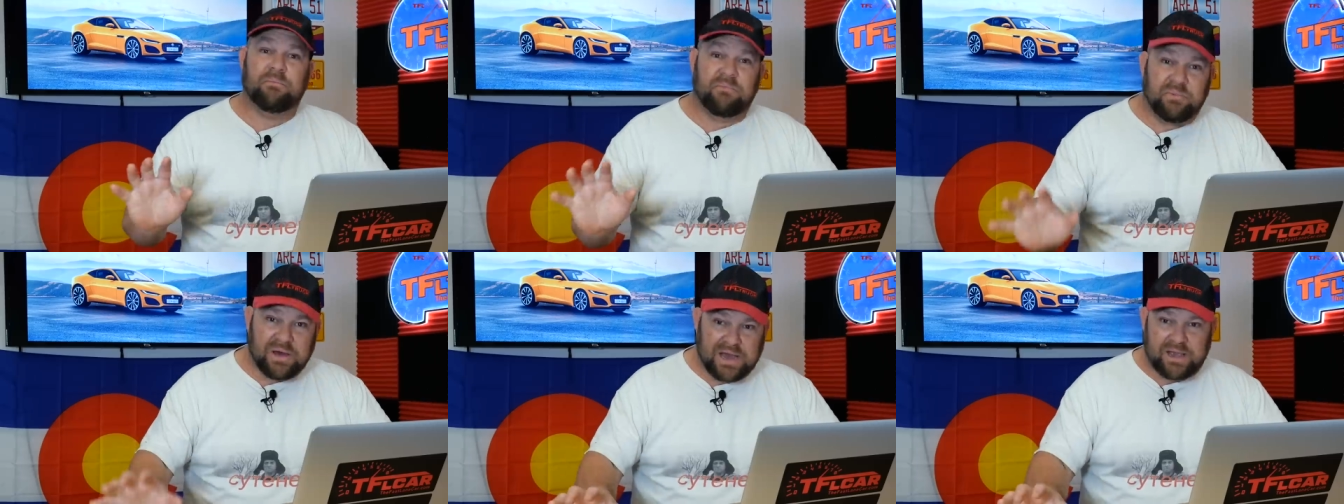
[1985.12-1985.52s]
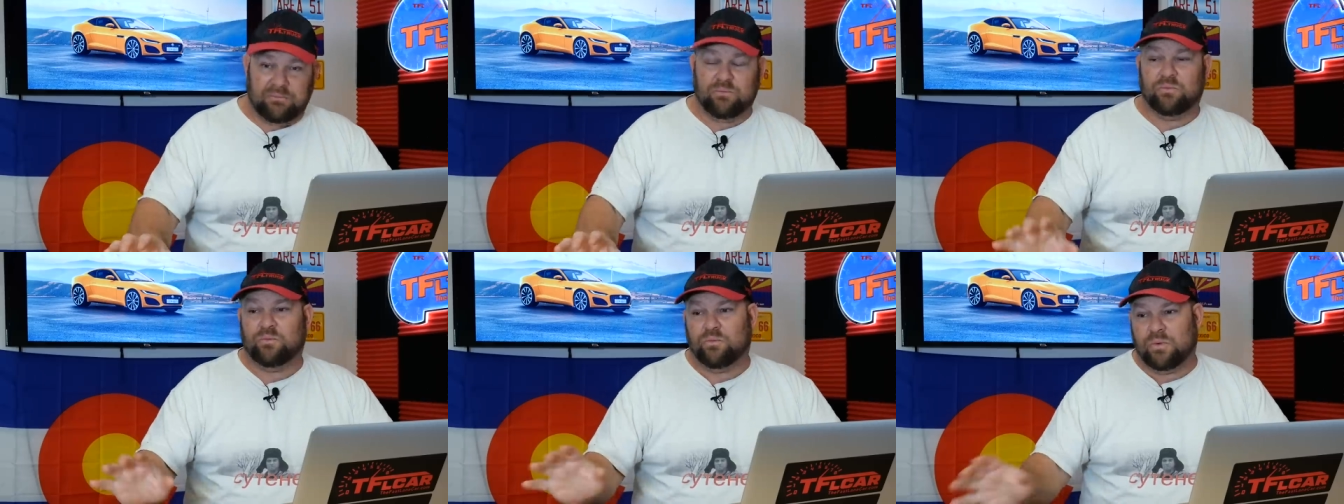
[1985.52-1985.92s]

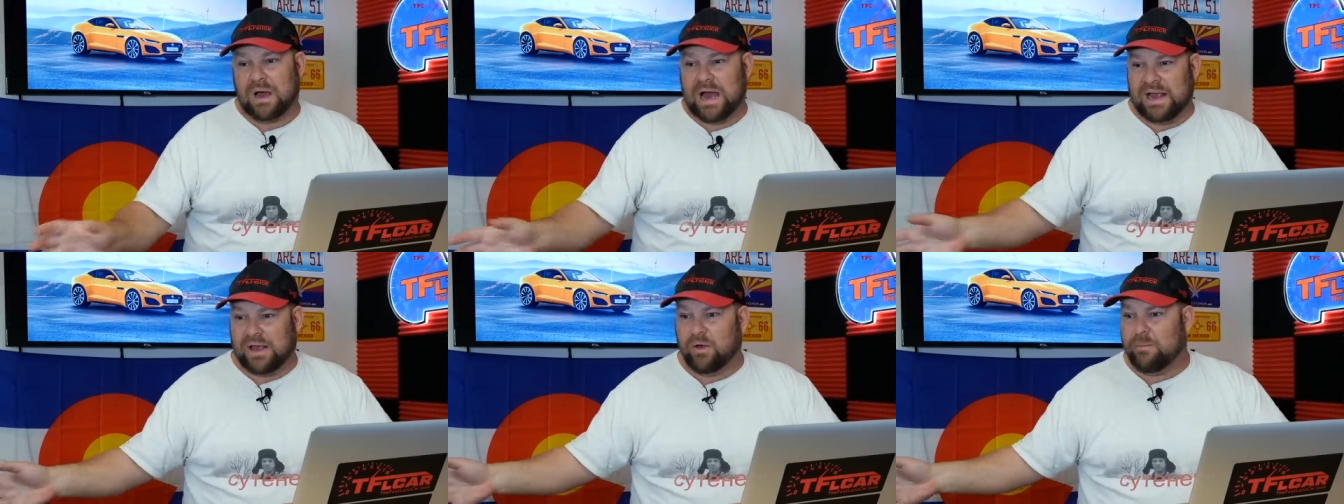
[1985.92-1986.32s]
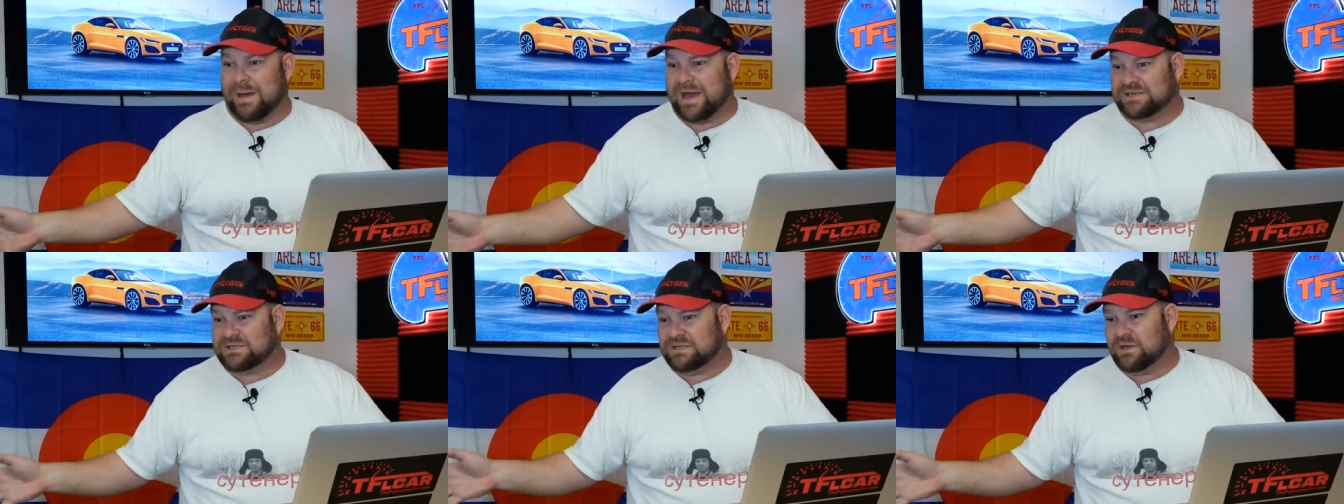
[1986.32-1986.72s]
But I go
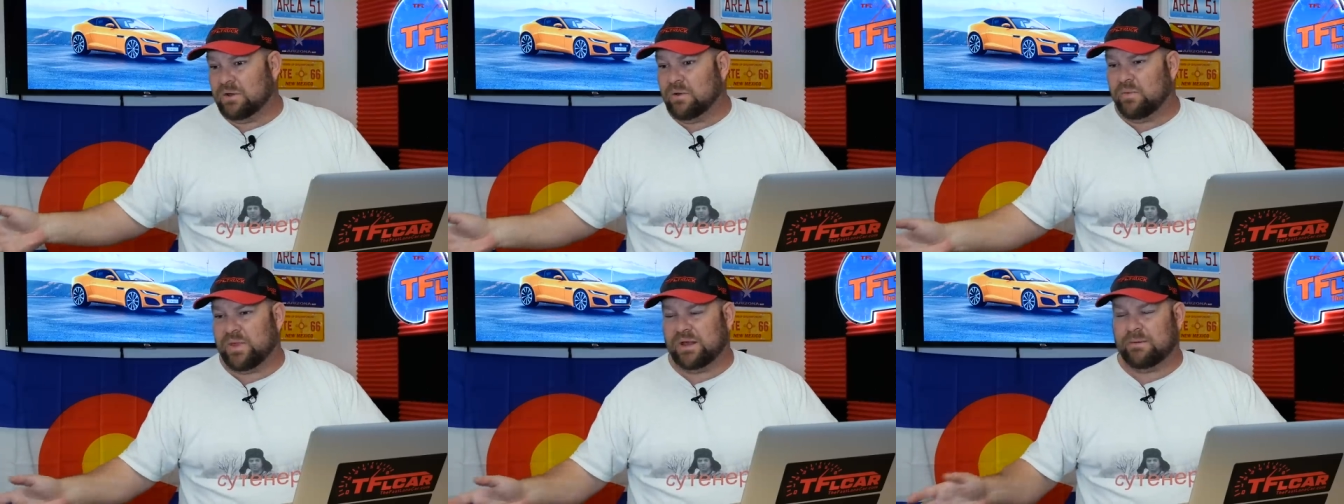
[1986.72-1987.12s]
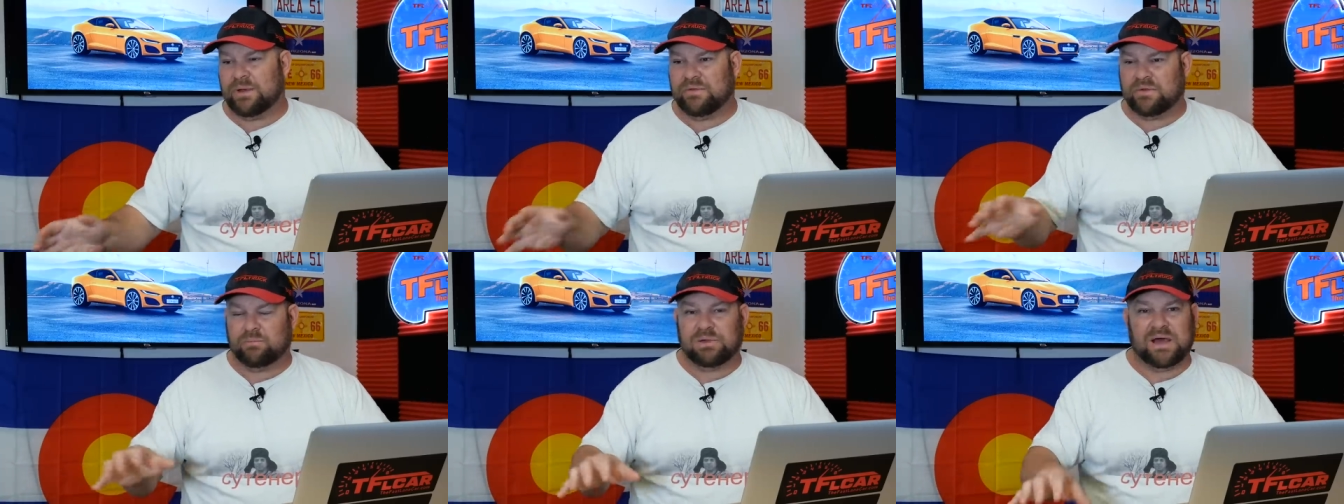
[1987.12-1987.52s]
back to the whole thing
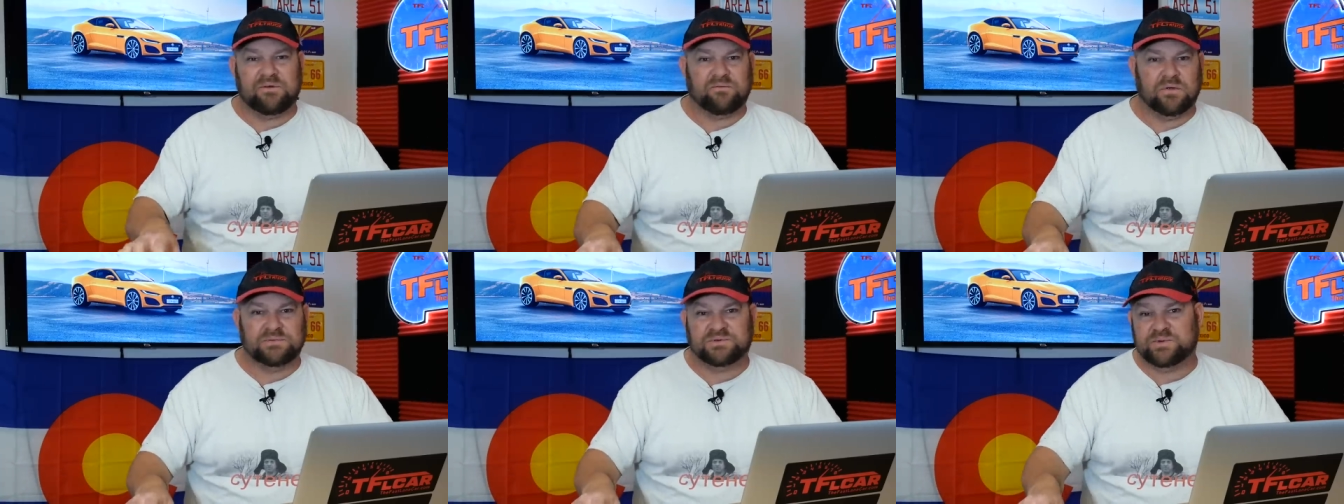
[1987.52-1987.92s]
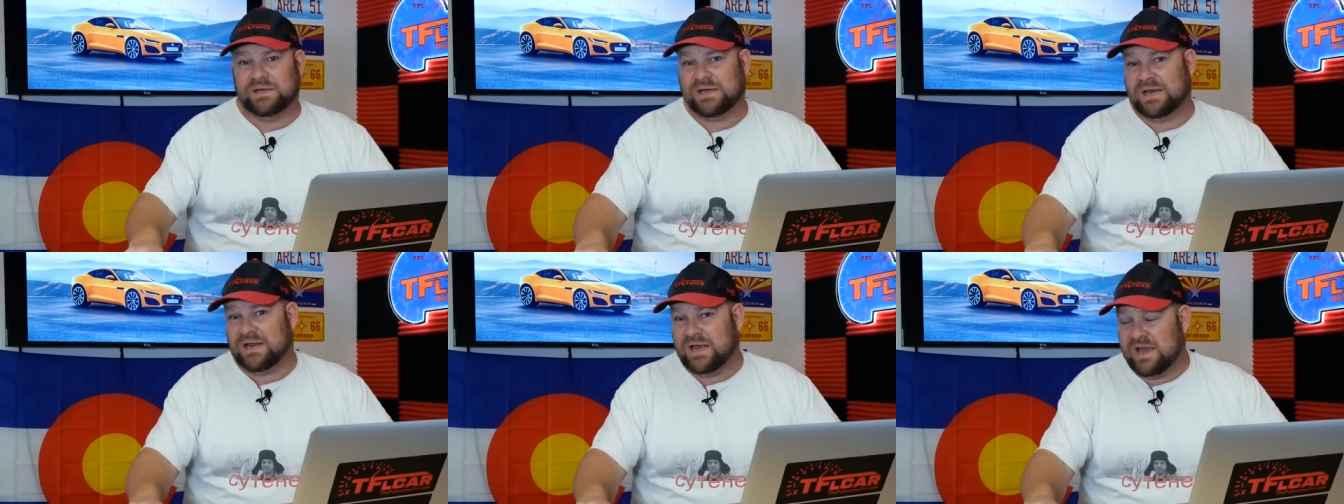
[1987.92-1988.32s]
about the platforms
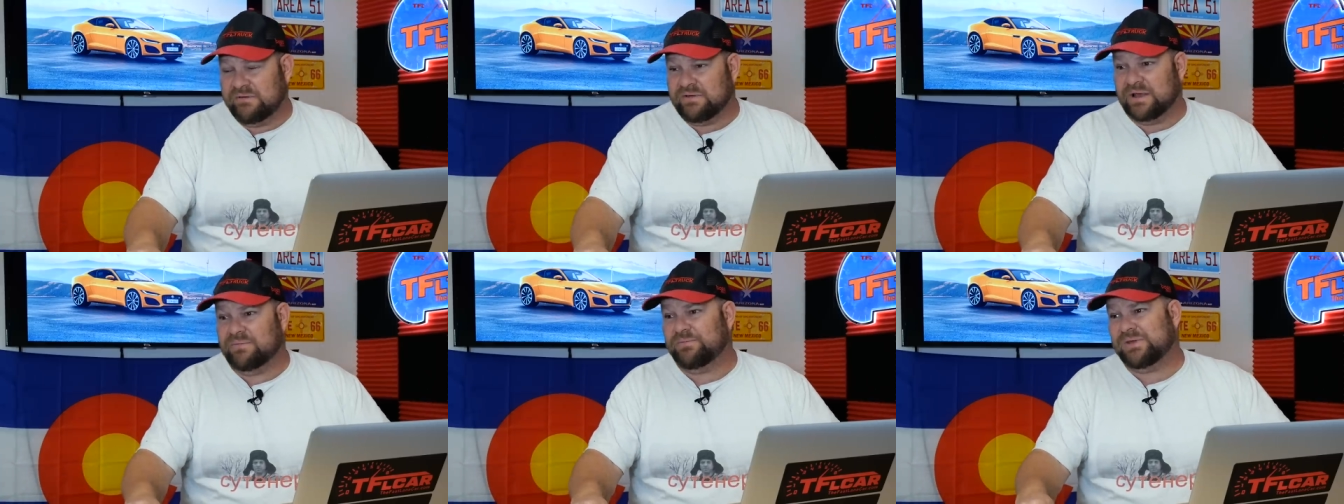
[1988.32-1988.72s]
being kind of heavy,